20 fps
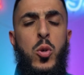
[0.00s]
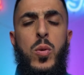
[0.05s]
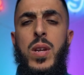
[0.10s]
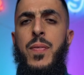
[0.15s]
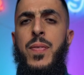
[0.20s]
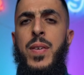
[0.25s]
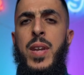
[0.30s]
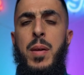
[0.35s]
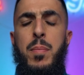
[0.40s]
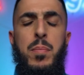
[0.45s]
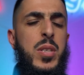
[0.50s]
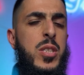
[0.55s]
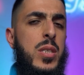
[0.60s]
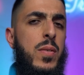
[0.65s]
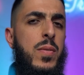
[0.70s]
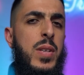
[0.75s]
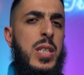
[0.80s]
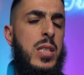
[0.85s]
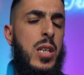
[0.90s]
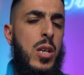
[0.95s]
you live in a
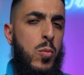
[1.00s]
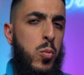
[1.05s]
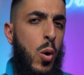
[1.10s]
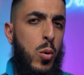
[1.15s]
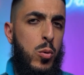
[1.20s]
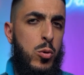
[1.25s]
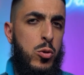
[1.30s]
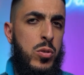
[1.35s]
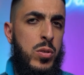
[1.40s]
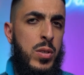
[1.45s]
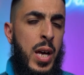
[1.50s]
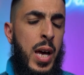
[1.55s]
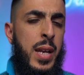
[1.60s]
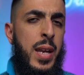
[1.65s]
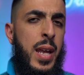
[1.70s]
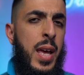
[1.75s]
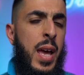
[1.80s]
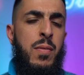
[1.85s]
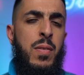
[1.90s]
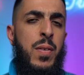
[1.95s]
materialistic world and
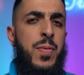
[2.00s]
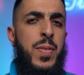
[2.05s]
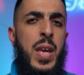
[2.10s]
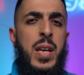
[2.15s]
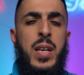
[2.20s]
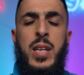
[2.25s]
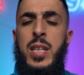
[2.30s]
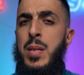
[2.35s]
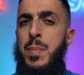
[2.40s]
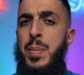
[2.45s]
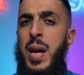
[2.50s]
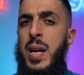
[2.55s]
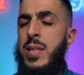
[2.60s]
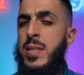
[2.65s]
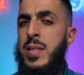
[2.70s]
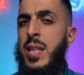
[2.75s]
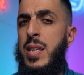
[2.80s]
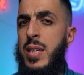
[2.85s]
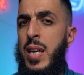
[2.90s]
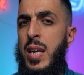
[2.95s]
everything is about
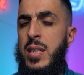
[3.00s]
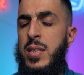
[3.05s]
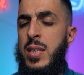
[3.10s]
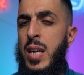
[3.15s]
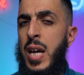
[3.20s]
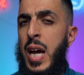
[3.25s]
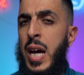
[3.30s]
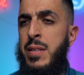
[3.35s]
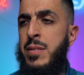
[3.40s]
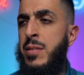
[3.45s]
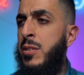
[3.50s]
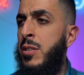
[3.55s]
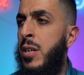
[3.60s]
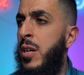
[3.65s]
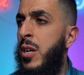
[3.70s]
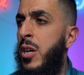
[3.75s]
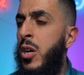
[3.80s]
aesthetics and